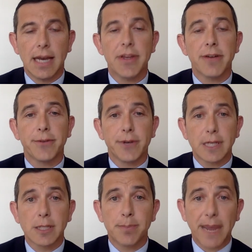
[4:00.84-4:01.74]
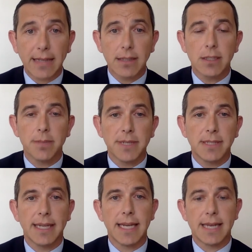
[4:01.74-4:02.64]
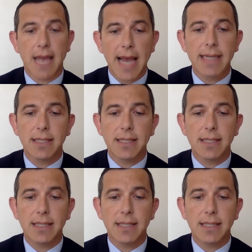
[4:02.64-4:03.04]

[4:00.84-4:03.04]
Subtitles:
and therefore expected to maintain high